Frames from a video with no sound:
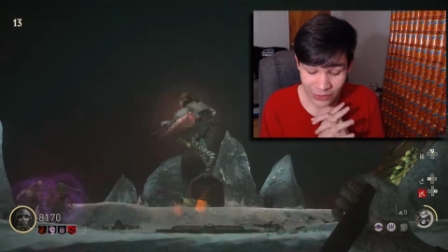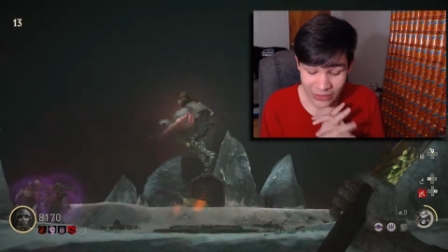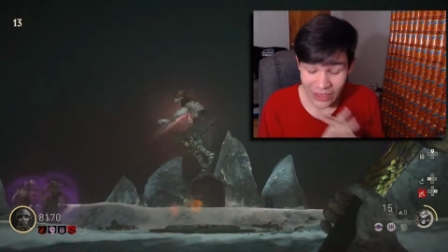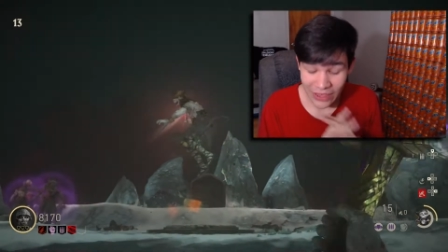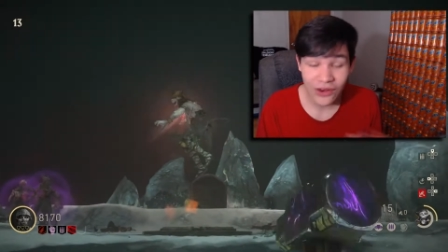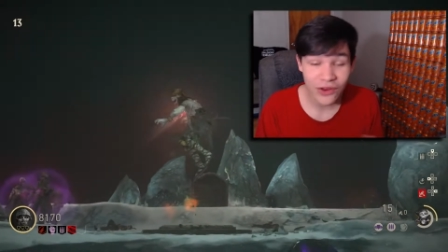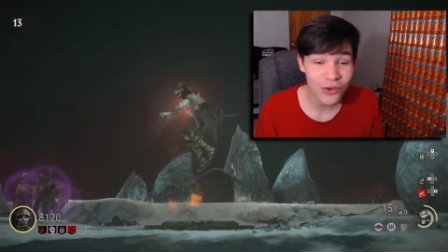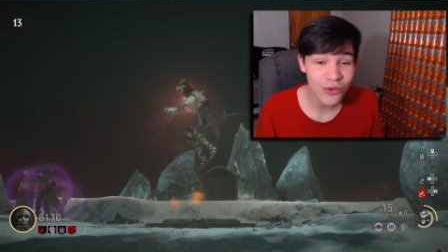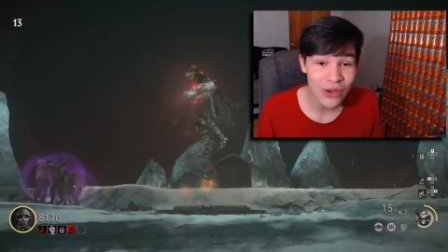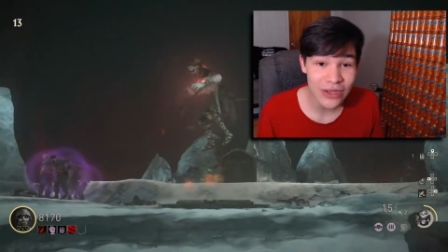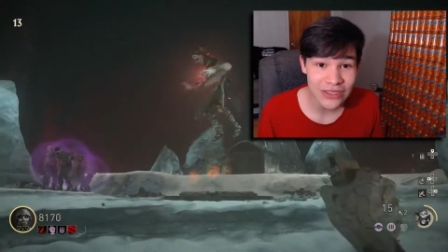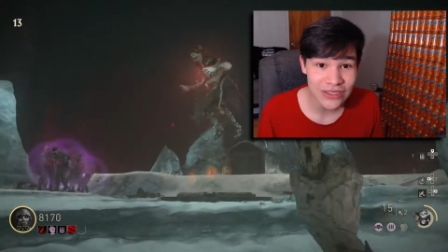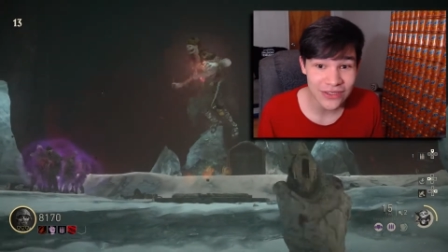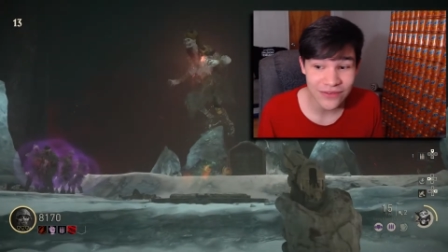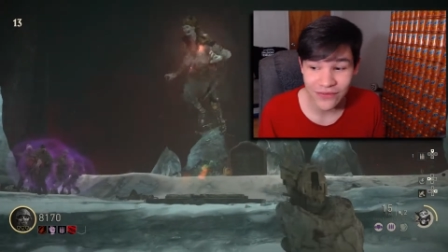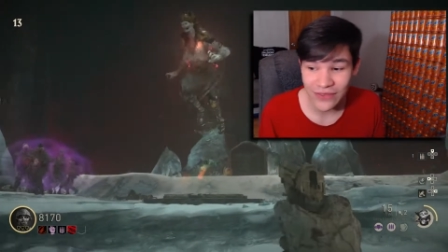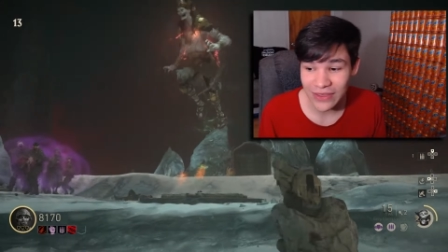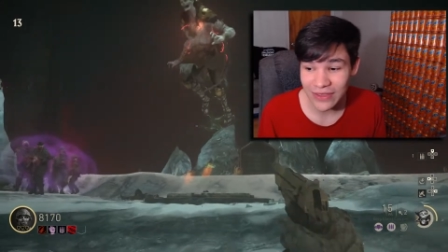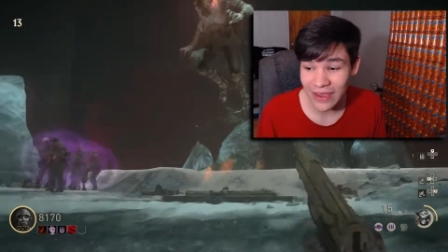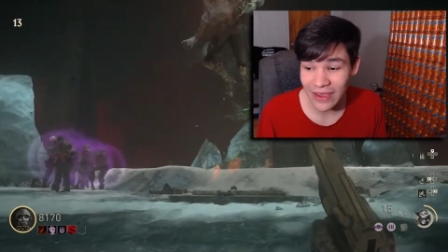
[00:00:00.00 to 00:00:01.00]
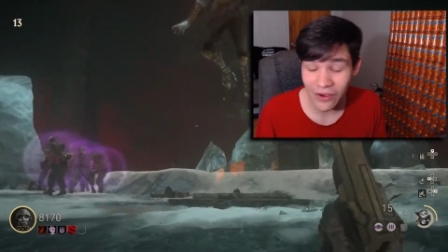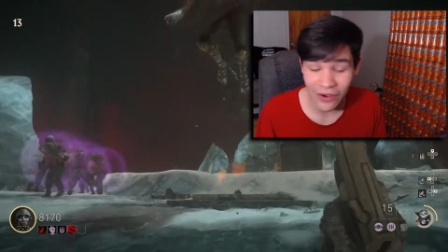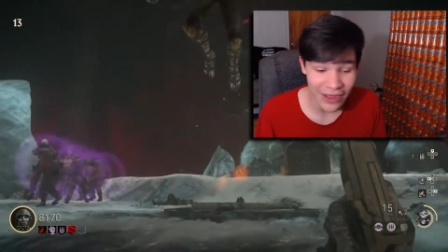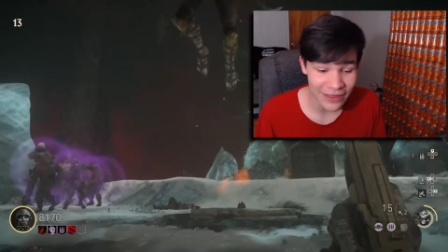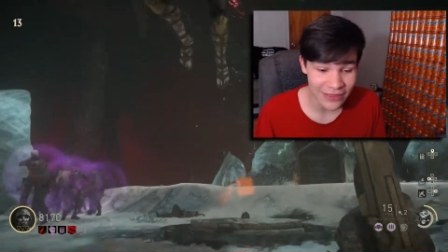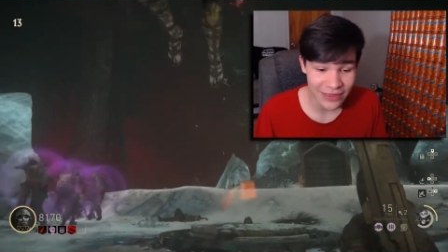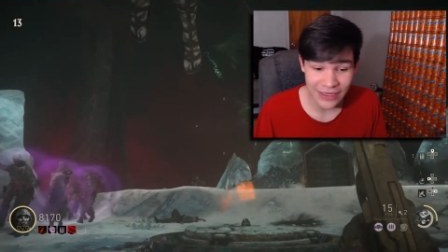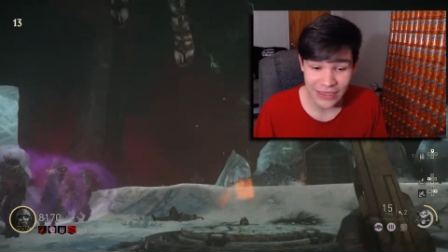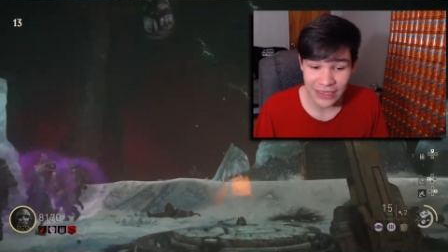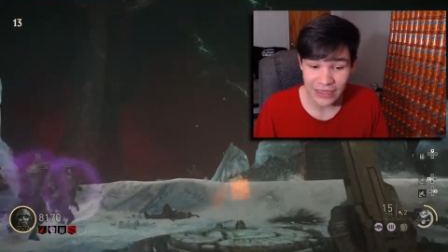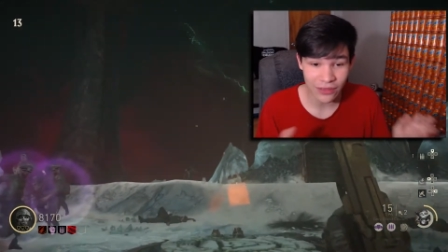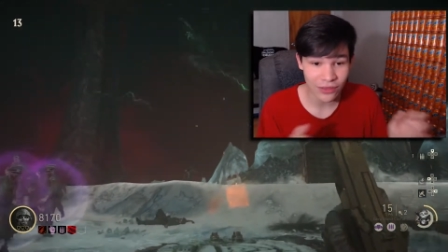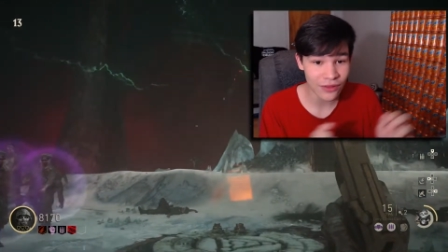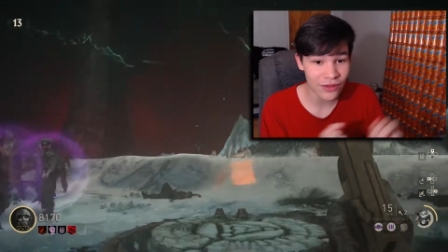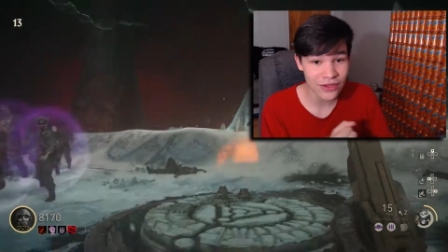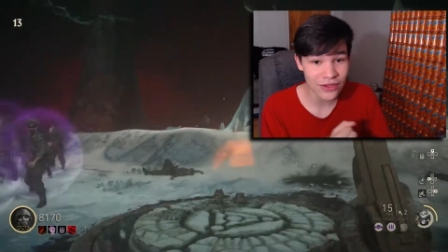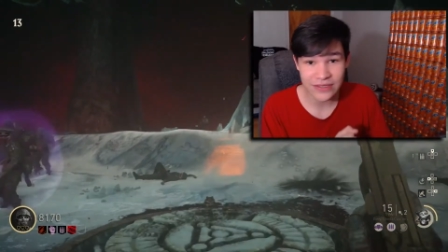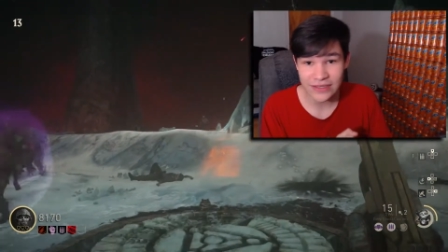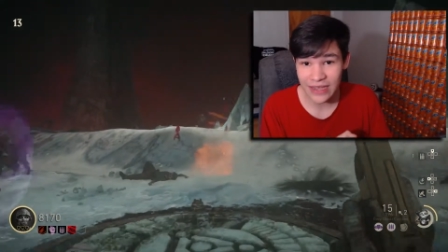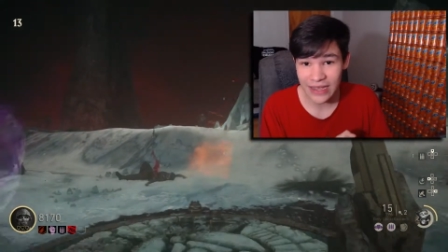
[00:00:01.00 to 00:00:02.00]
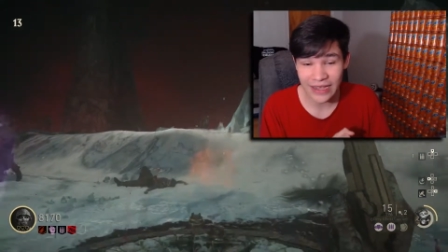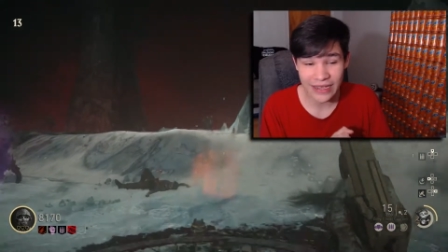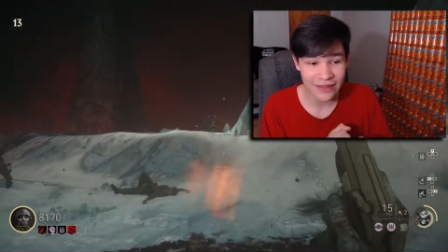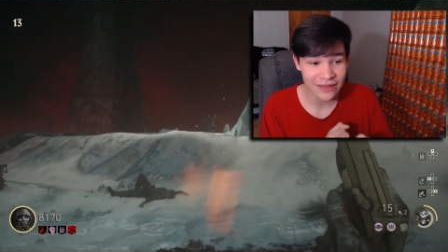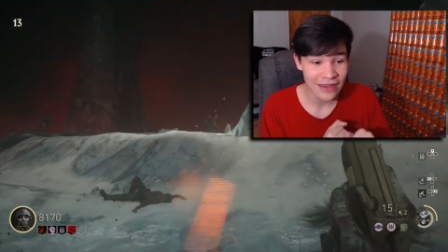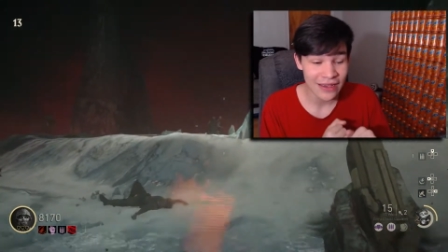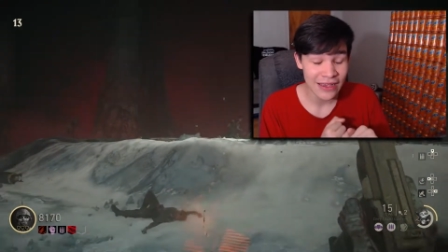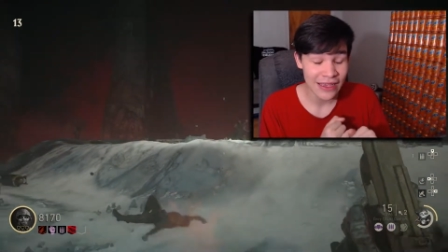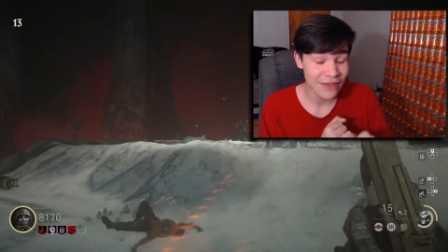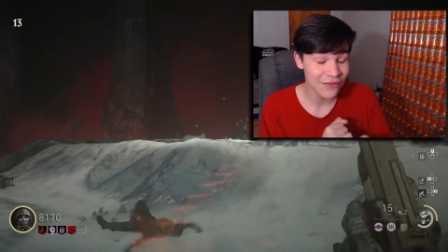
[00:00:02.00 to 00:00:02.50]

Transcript: without a question of a doubt. I think it looks nice,